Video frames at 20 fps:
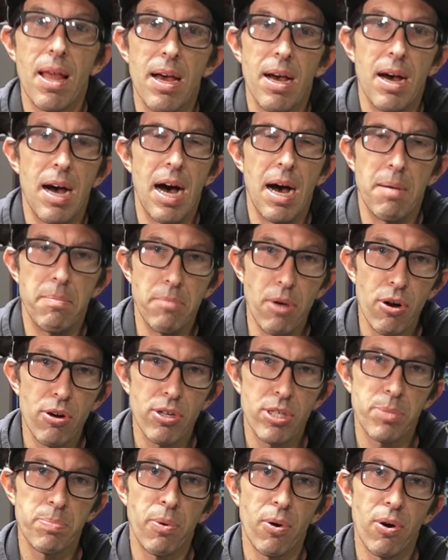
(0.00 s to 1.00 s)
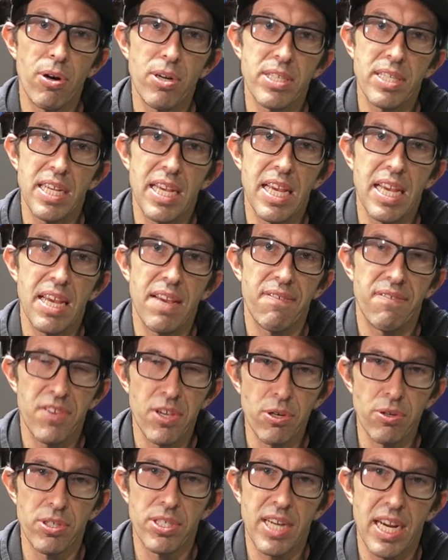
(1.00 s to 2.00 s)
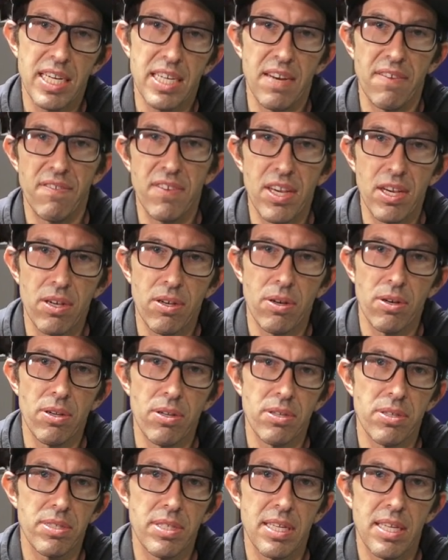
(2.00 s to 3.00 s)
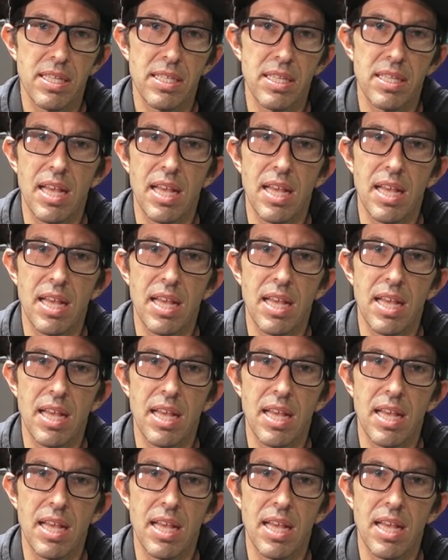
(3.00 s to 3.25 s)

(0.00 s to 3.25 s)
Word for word: uh, motorsports and fuel injected vehicles.